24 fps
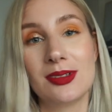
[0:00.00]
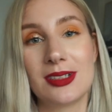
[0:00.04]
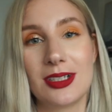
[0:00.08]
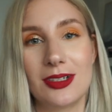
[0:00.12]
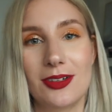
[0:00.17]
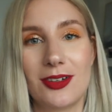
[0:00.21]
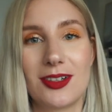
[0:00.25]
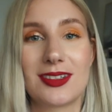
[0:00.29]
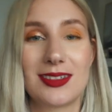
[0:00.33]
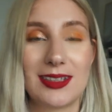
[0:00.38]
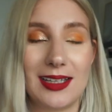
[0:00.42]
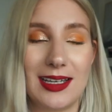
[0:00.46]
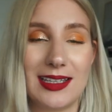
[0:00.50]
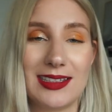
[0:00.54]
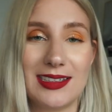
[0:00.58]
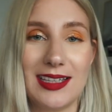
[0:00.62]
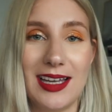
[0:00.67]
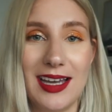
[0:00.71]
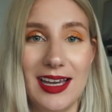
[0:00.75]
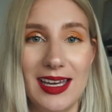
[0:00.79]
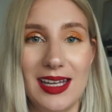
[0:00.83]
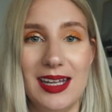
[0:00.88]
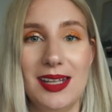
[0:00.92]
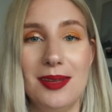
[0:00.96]
deluxe size
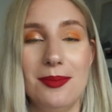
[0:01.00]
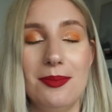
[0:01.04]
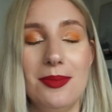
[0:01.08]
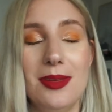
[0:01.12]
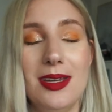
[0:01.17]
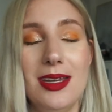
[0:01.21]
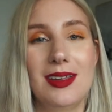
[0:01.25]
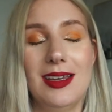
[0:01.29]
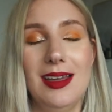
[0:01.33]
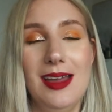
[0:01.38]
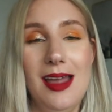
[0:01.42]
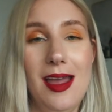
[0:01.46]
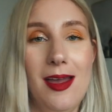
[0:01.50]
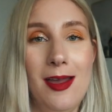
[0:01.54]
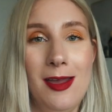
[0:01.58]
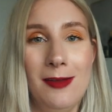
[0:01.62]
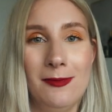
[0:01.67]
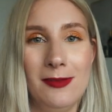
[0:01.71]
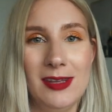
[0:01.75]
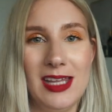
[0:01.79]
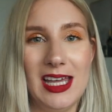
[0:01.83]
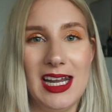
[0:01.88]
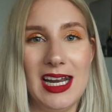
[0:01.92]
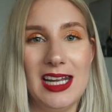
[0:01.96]
item. And
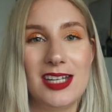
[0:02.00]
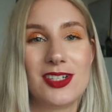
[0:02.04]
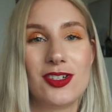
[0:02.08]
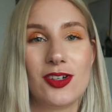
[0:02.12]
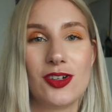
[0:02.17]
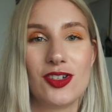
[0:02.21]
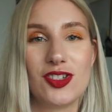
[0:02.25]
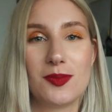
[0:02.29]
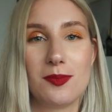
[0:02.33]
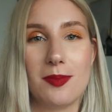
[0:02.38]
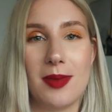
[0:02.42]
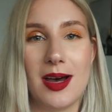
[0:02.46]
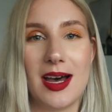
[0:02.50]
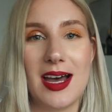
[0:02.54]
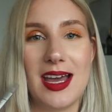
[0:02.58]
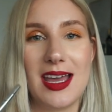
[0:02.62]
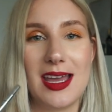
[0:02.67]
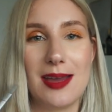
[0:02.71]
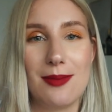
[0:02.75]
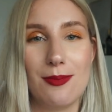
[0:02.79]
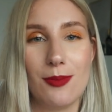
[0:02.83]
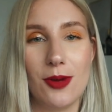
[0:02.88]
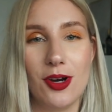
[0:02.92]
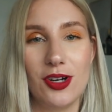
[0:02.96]
for that, I chose
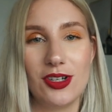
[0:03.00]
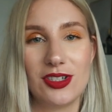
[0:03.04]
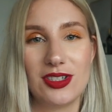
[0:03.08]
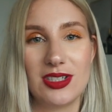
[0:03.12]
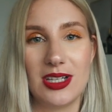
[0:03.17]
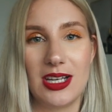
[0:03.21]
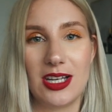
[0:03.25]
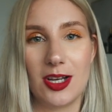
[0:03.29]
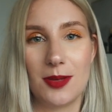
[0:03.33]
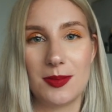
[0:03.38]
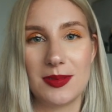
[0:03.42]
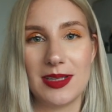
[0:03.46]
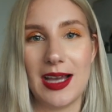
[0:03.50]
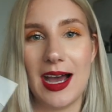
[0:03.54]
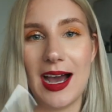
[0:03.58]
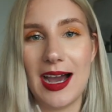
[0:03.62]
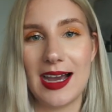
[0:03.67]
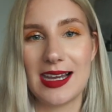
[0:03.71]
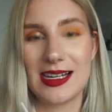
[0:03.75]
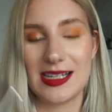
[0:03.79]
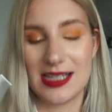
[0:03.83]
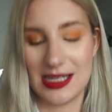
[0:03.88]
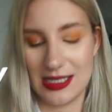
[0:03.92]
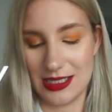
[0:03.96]
my Marc Jacobs
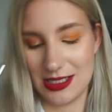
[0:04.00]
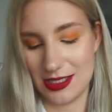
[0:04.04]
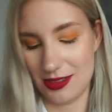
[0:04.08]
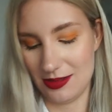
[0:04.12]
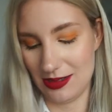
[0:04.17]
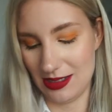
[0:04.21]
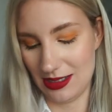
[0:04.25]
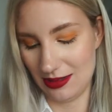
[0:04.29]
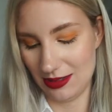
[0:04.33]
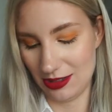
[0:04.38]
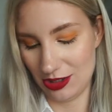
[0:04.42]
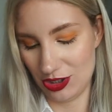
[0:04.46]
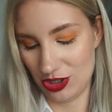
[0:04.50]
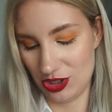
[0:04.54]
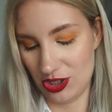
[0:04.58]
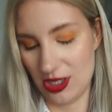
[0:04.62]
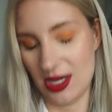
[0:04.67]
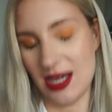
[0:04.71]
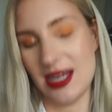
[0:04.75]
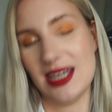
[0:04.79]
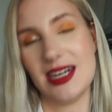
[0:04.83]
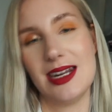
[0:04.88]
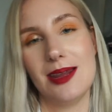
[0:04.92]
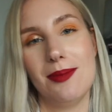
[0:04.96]
highliner in the
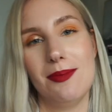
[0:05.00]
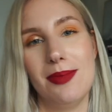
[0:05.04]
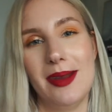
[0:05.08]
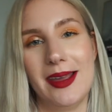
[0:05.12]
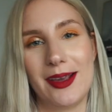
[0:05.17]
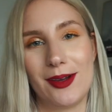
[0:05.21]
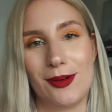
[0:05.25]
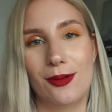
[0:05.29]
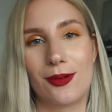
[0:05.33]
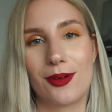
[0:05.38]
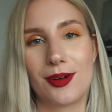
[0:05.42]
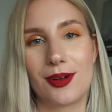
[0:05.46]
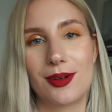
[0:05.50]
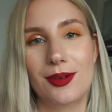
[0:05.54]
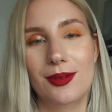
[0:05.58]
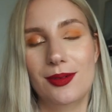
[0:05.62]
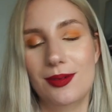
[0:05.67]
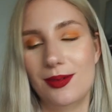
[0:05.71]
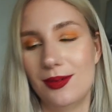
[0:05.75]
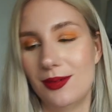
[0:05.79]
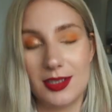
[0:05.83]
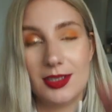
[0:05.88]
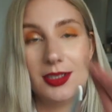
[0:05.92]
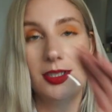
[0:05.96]
shade Black Whore.
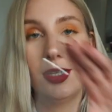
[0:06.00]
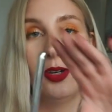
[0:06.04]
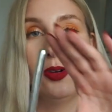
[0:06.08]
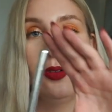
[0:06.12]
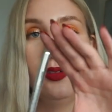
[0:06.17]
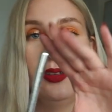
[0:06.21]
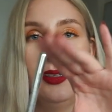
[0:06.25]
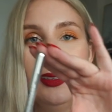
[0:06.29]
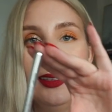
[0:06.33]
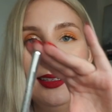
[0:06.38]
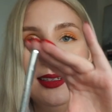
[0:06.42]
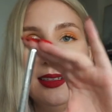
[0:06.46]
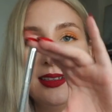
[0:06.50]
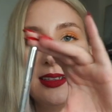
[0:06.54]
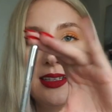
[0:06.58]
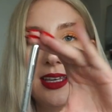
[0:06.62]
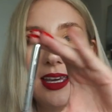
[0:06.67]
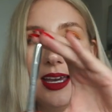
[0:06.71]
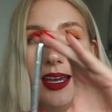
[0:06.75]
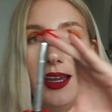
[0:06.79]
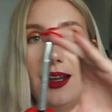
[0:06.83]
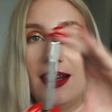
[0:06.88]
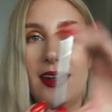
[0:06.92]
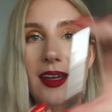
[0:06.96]
So this is
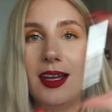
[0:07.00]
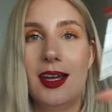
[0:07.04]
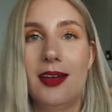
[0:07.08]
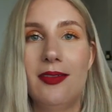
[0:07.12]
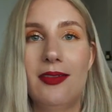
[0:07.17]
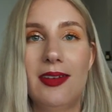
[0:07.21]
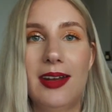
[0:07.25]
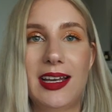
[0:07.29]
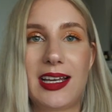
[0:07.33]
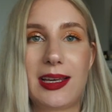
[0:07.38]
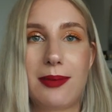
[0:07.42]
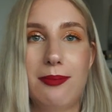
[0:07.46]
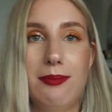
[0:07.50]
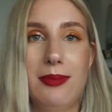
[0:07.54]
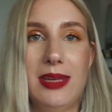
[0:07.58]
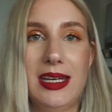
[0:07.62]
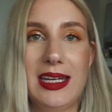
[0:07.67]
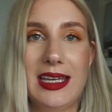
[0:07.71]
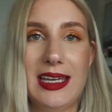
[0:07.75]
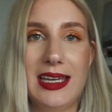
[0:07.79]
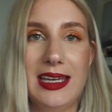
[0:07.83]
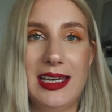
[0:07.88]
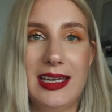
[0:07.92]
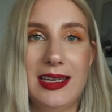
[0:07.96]
kind of like a
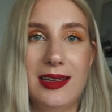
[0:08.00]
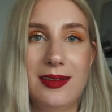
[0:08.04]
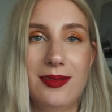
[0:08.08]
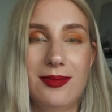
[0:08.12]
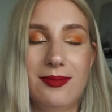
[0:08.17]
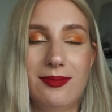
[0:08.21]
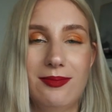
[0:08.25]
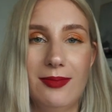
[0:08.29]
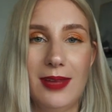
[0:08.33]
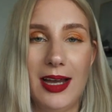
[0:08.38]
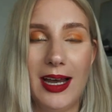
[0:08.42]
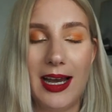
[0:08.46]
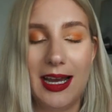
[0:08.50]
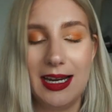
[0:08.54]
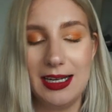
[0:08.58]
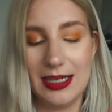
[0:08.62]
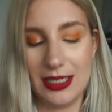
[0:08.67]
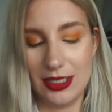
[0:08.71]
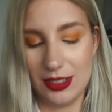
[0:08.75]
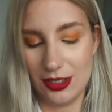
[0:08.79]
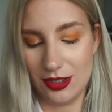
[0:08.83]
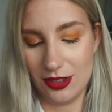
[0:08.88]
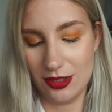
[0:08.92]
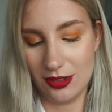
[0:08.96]
mini
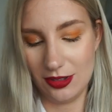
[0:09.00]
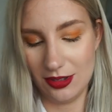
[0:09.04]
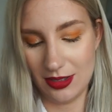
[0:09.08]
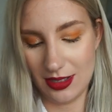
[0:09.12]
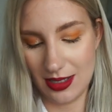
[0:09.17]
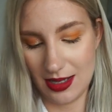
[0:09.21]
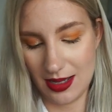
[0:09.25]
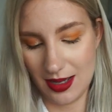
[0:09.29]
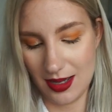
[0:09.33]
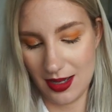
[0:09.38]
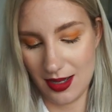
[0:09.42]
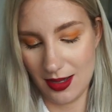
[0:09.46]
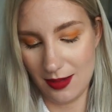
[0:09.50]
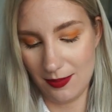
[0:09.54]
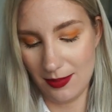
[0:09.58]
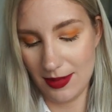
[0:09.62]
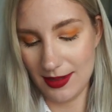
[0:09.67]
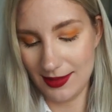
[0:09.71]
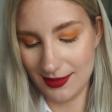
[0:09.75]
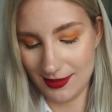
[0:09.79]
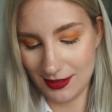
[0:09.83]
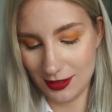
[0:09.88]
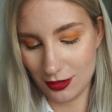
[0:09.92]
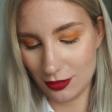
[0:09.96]
eyeliner
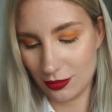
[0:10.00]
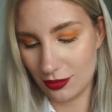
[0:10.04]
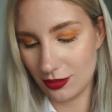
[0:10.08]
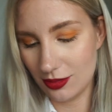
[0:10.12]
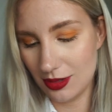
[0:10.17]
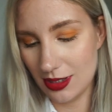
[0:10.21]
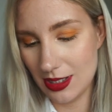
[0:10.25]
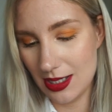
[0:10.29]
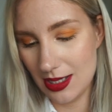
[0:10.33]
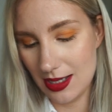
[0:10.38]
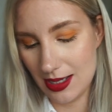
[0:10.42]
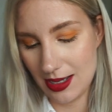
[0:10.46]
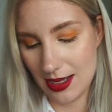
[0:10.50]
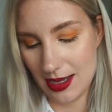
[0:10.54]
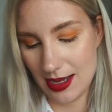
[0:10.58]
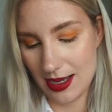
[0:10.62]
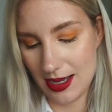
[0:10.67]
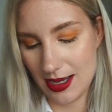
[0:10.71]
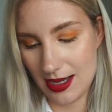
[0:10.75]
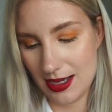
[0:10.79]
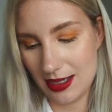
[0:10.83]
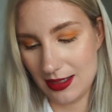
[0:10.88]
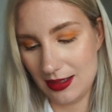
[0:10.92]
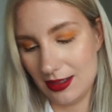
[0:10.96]
pencil.
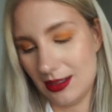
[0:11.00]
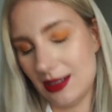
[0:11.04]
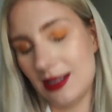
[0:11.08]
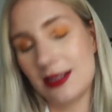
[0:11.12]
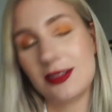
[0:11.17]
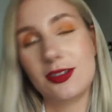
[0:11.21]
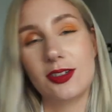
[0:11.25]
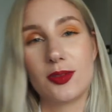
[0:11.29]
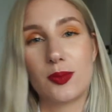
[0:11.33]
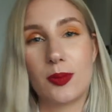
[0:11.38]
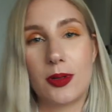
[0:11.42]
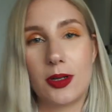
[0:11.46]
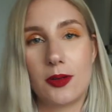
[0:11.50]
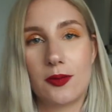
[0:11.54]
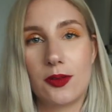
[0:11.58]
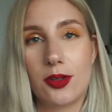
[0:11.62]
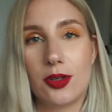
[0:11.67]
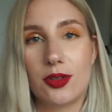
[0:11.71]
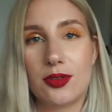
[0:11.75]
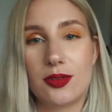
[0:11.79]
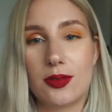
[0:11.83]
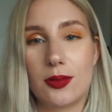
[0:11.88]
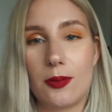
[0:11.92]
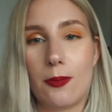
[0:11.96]
And it's just one of
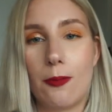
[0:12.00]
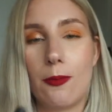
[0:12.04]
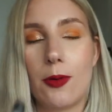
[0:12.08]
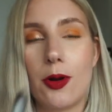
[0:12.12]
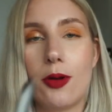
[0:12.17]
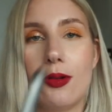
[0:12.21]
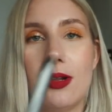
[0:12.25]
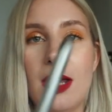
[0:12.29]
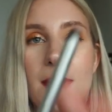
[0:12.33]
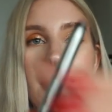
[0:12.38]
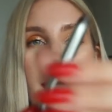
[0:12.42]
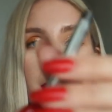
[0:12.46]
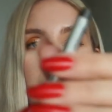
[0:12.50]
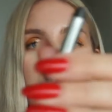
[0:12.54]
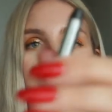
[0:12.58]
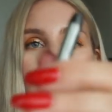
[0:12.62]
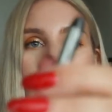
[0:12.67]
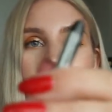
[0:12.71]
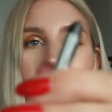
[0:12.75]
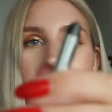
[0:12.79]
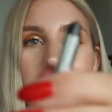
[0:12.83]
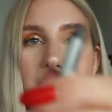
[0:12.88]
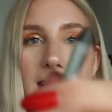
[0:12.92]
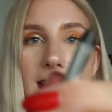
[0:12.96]
those roll-up kind of
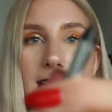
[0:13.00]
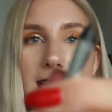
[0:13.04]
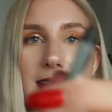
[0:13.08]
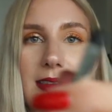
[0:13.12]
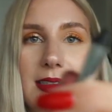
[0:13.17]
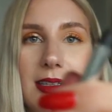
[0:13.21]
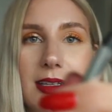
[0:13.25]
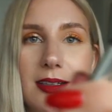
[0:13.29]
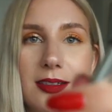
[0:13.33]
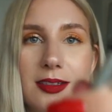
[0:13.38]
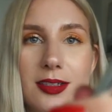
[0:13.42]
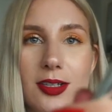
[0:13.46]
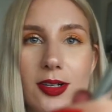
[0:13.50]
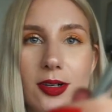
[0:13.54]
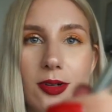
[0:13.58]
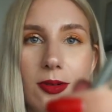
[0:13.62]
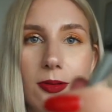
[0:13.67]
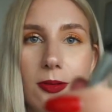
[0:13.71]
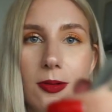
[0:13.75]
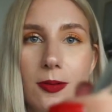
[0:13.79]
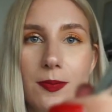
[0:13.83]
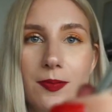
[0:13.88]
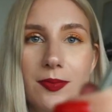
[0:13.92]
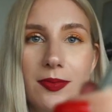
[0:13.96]
things.
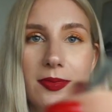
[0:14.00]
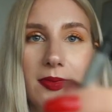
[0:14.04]
So